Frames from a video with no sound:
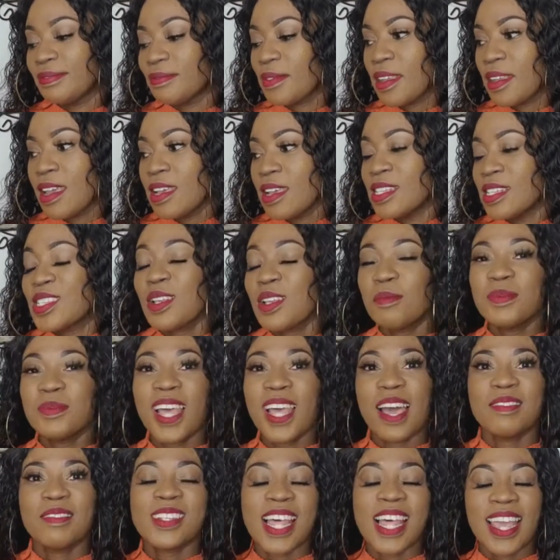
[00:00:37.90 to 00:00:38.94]
sometimes
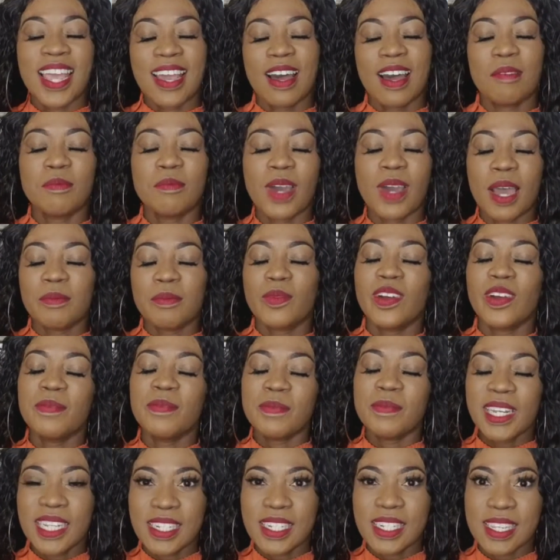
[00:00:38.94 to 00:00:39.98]
like I'm
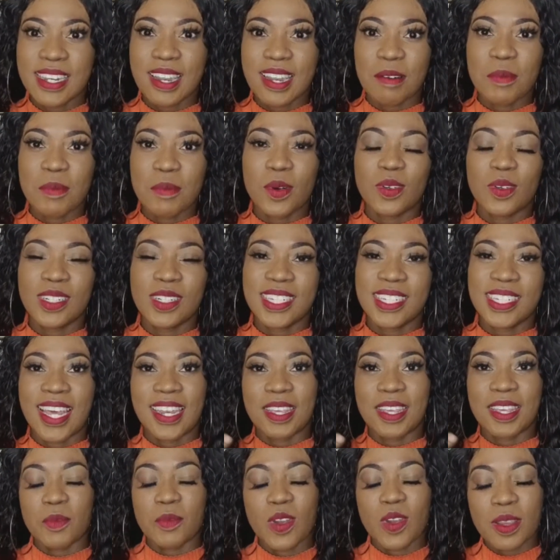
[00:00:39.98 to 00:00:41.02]
reminiscing about it, and it
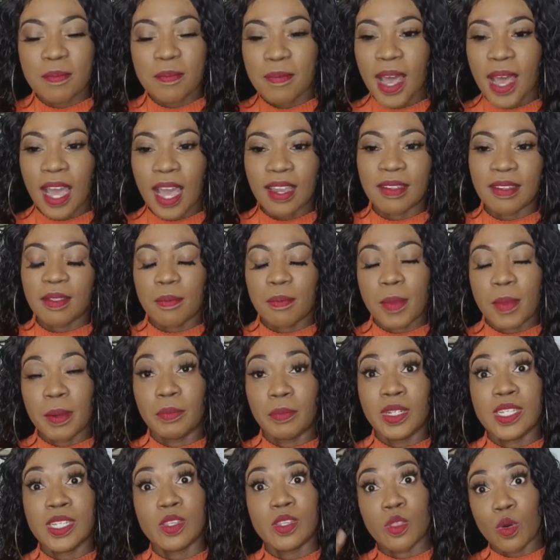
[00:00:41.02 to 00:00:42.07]
bring back the memories.
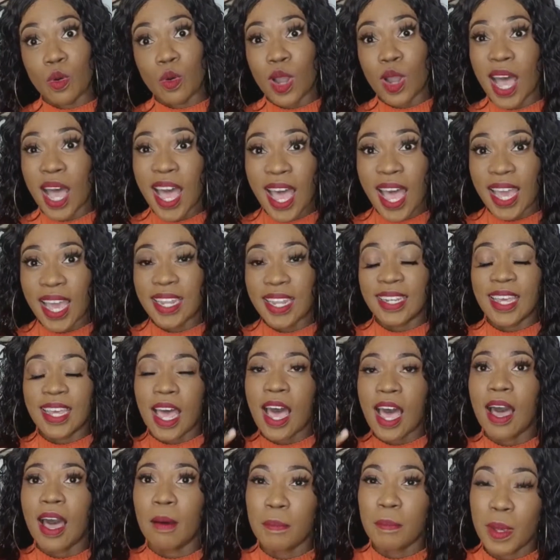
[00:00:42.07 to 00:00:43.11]
Though I had
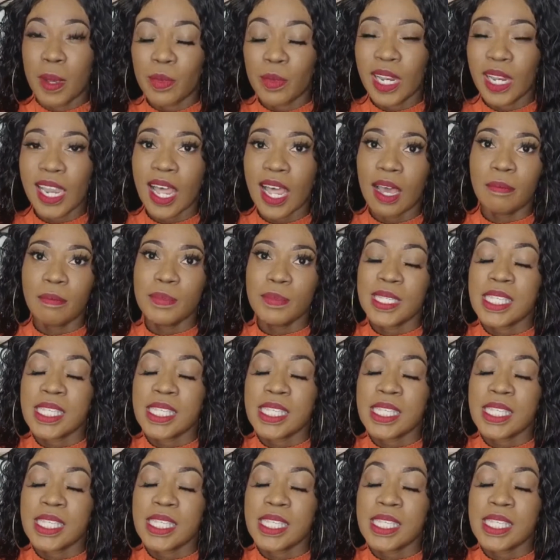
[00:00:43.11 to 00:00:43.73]
memory lapse,